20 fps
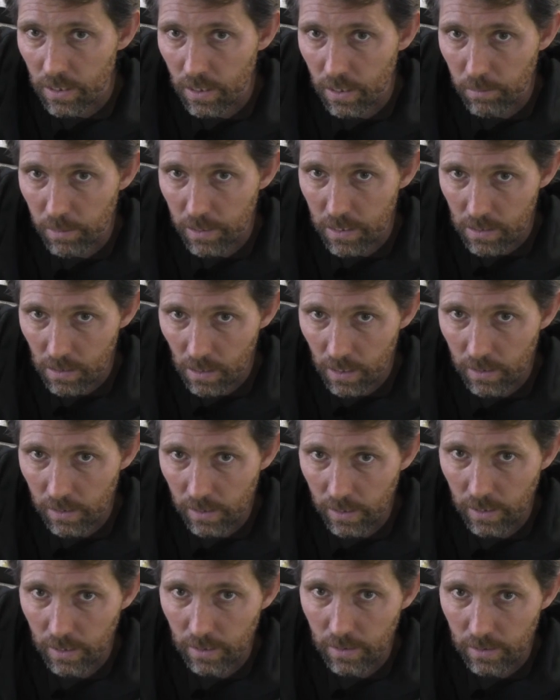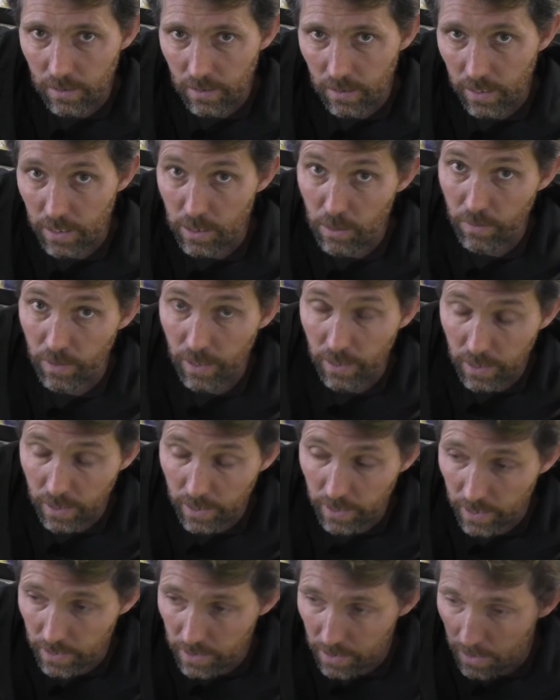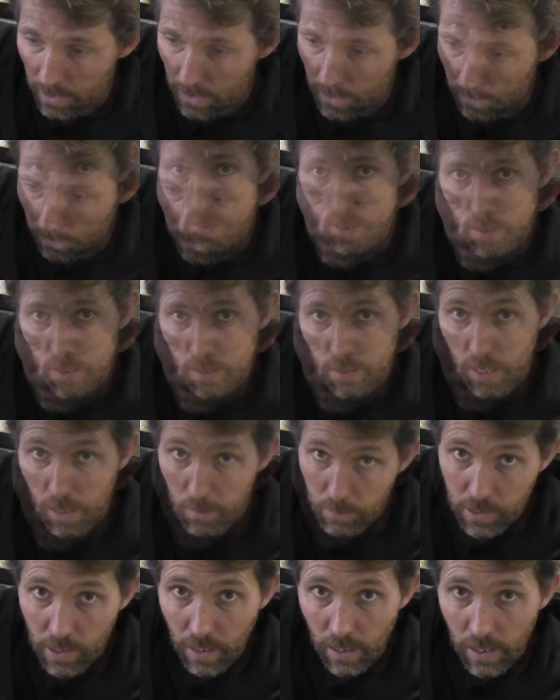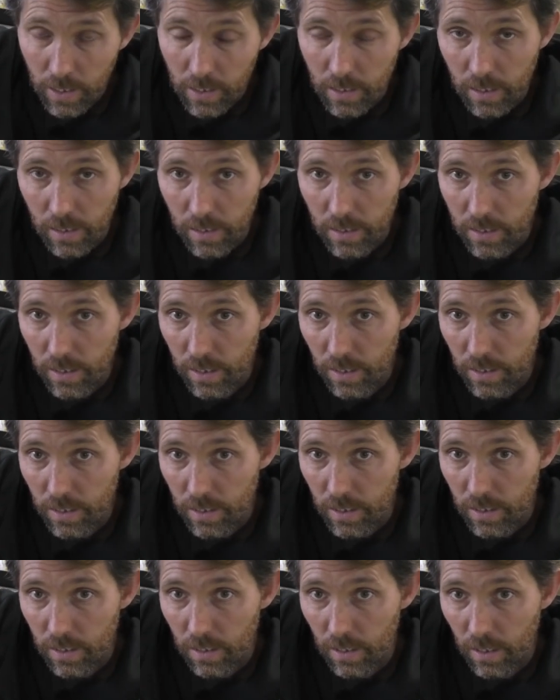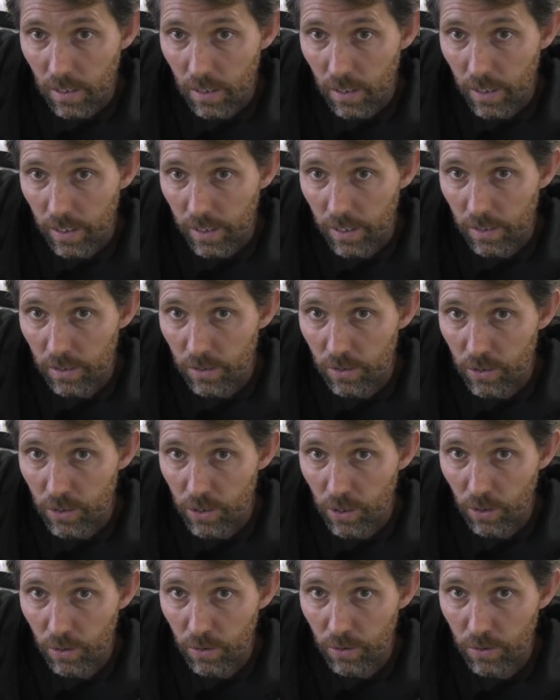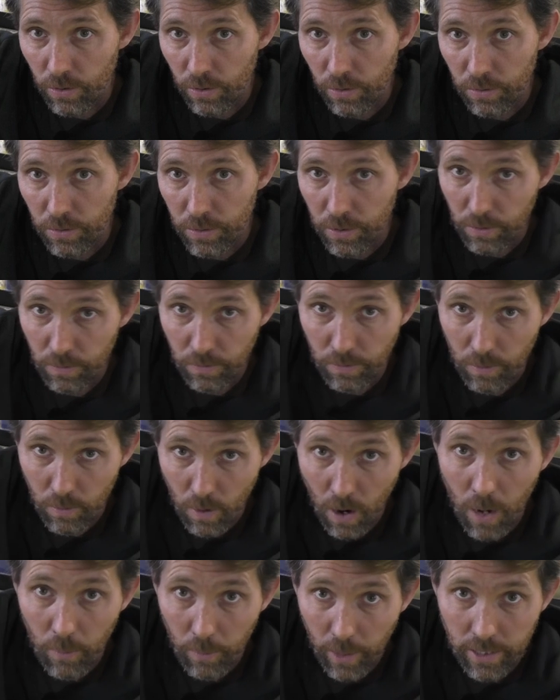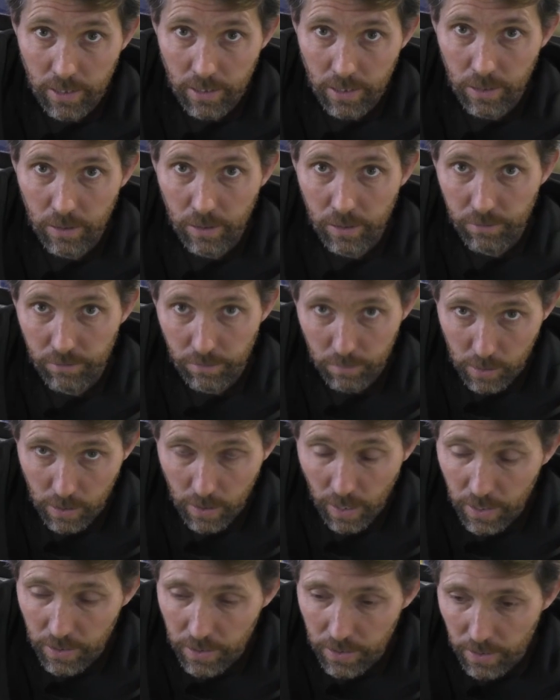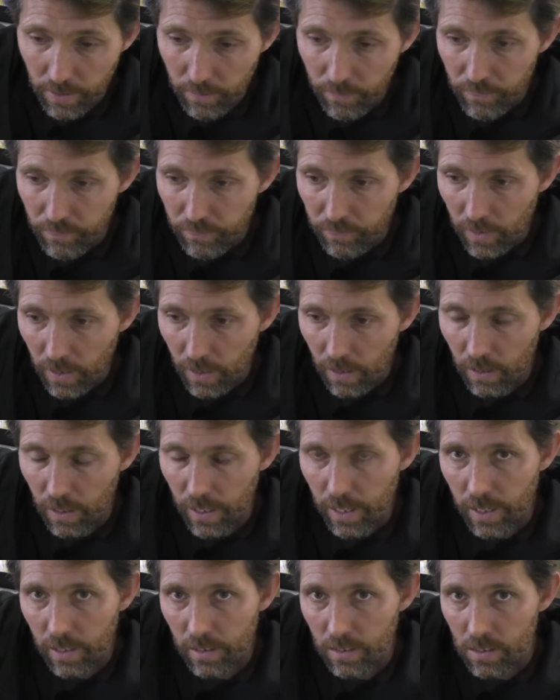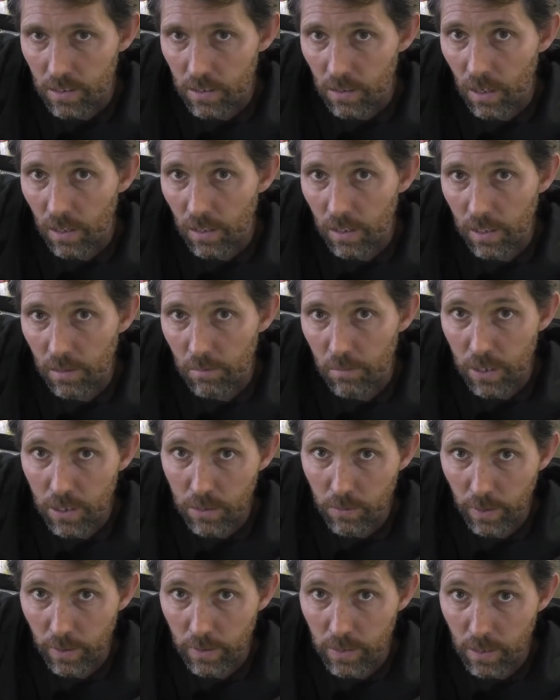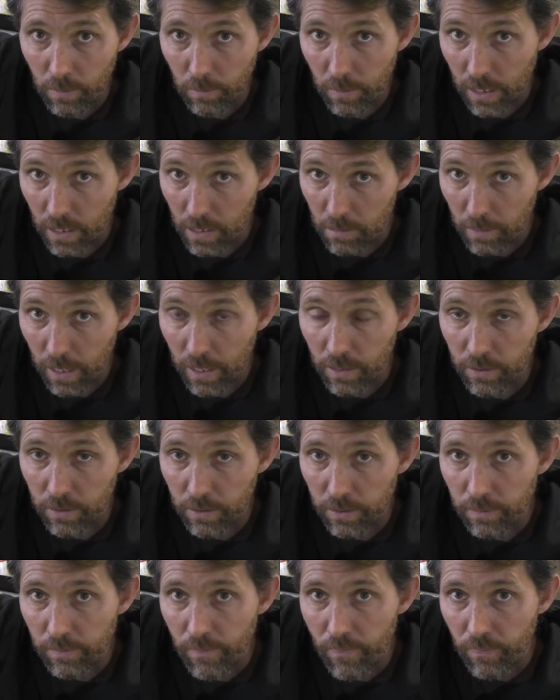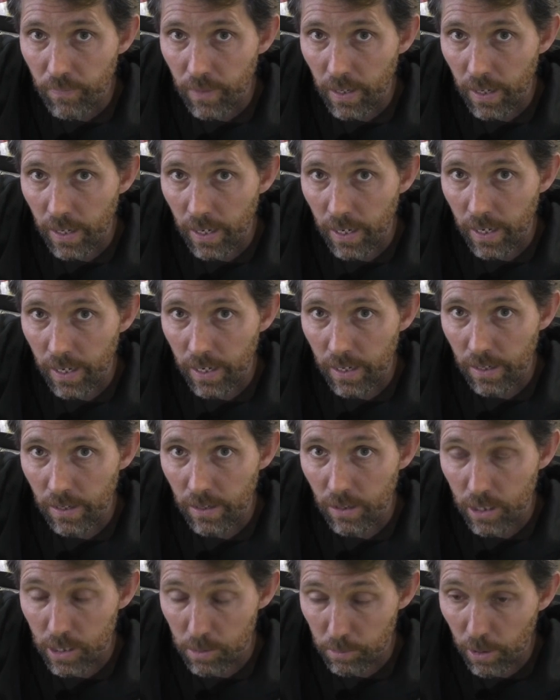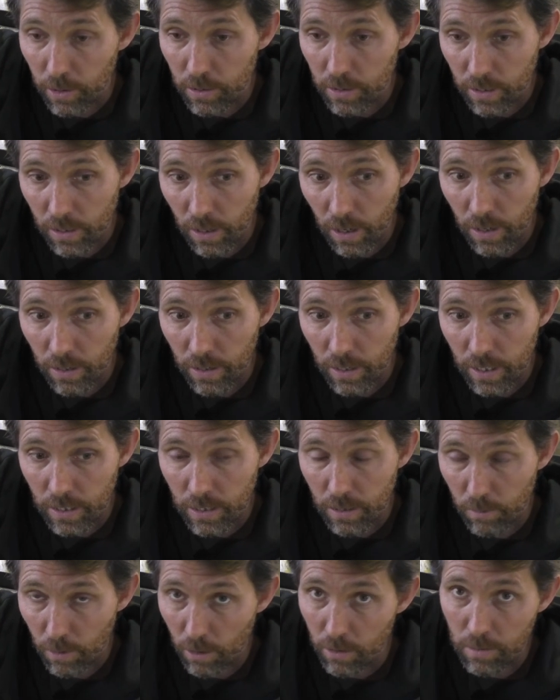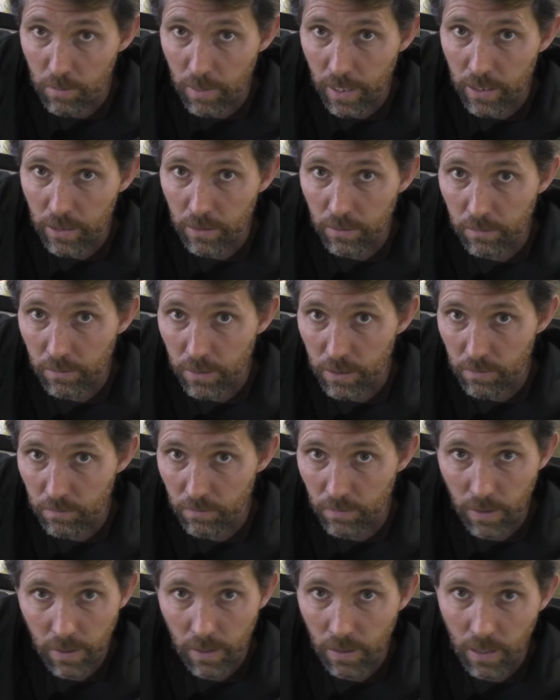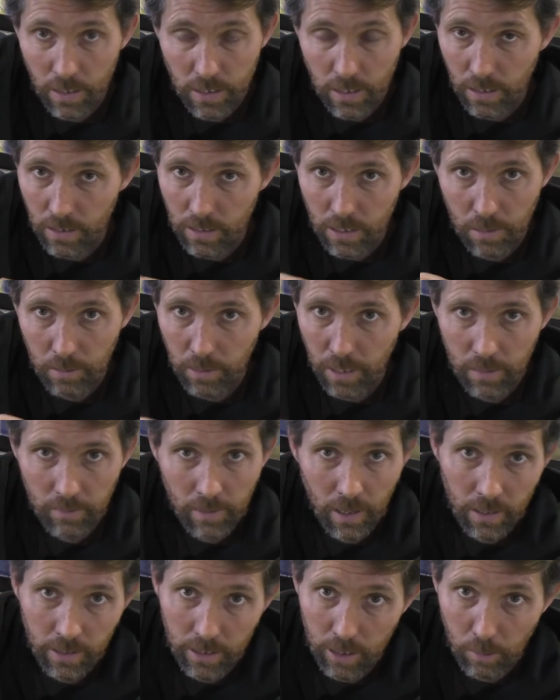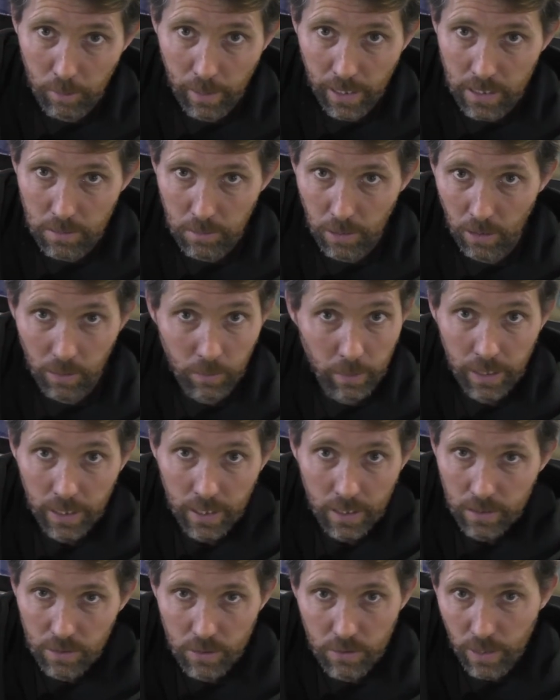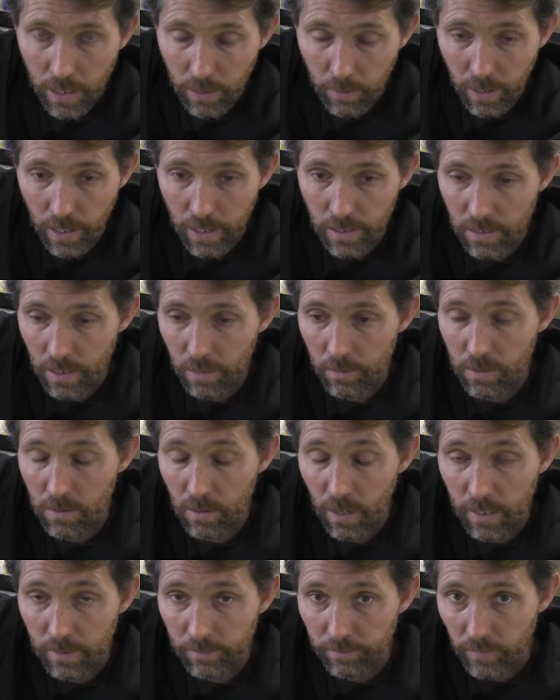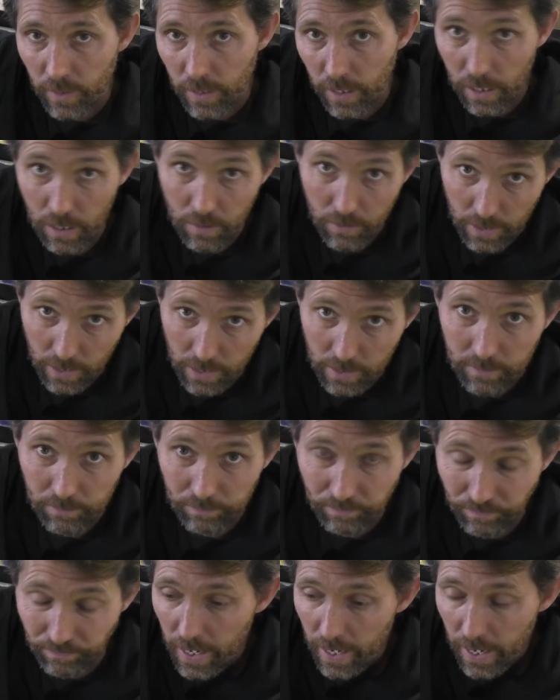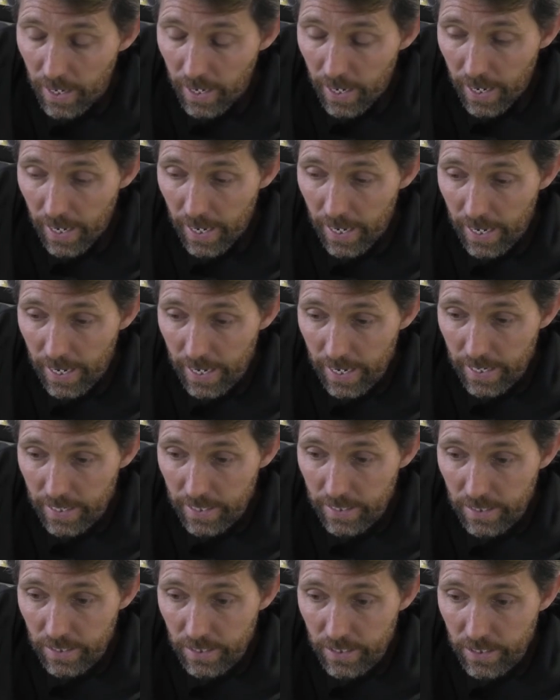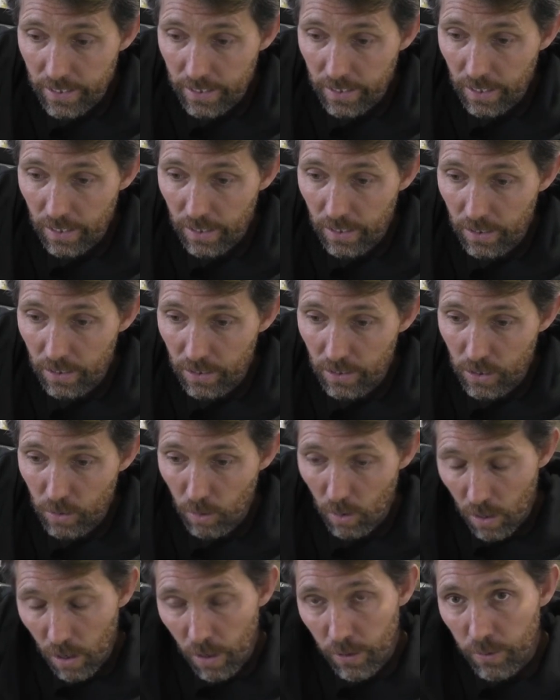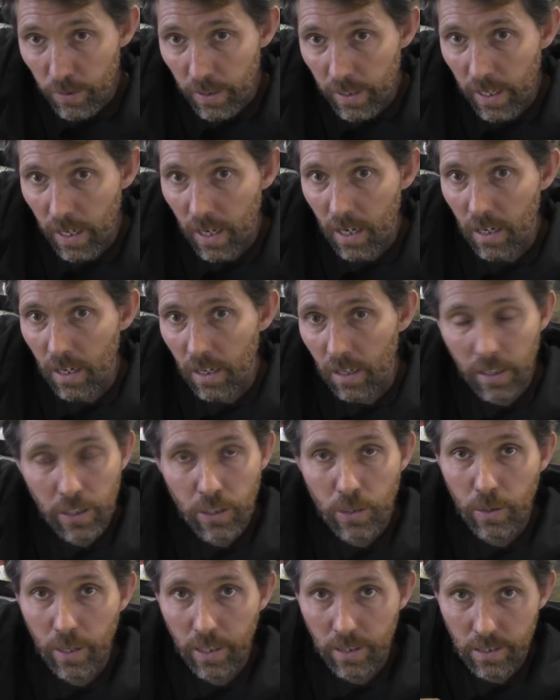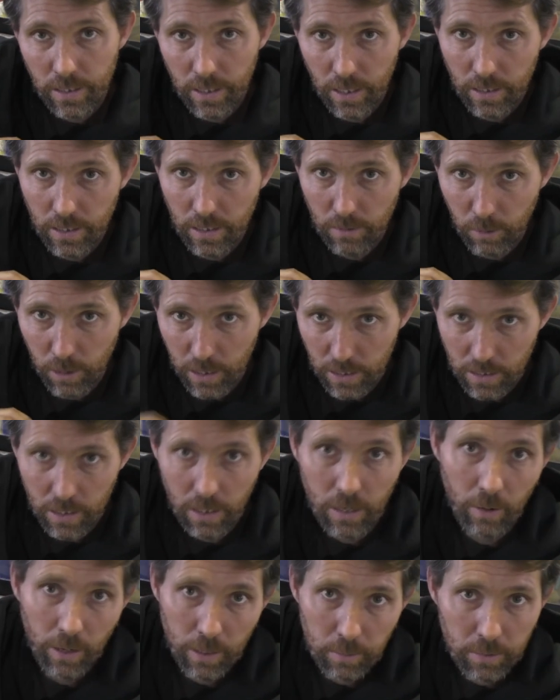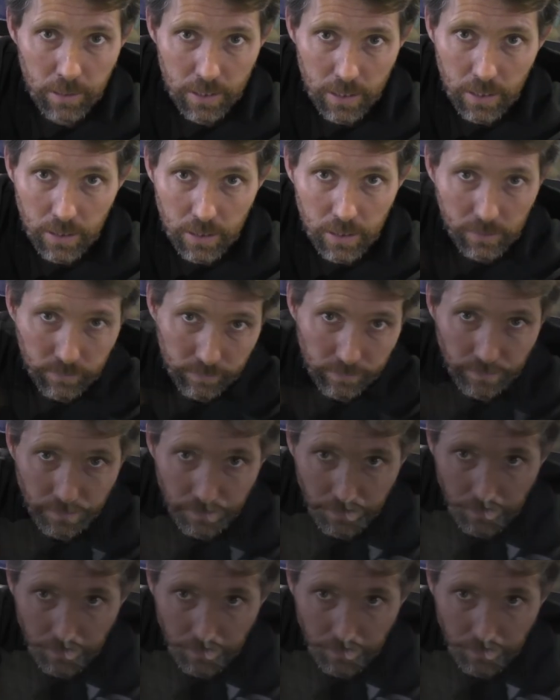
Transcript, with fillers: guess it'll be slightly less authentic in that sense. The upside is that I can show you sort of the right way to do it from scratch. I had slightly misread something in the manual, and I spoke to the guy that actually wrote the manual. It was very nice. I sent him an email and he got back to me on the weekend straight away, so that was great. Thank you for that. And so I'll go through it again and at least you'll get the sense of what is the correct procedure.